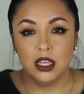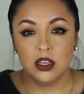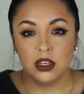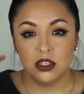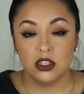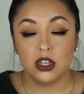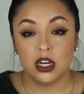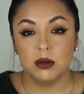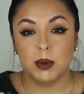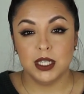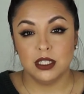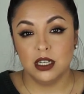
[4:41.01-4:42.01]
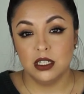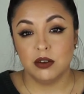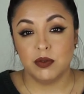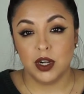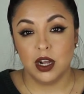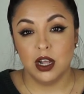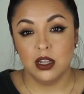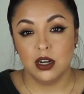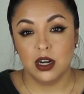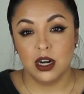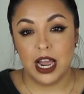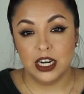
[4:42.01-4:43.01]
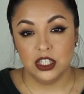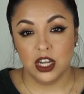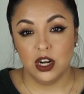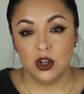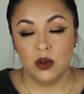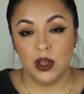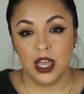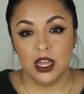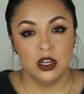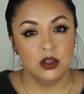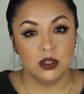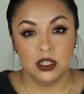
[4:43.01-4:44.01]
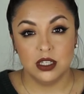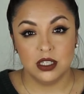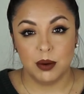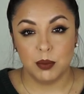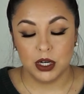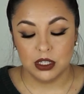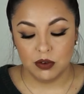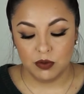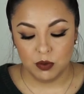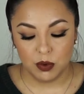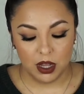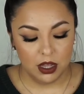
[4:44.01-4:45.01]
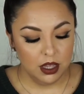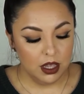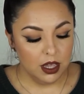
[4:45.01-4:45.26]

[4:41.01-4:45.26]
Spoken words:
you can just start depositing a different color eyeshadow and using the same brush if you want.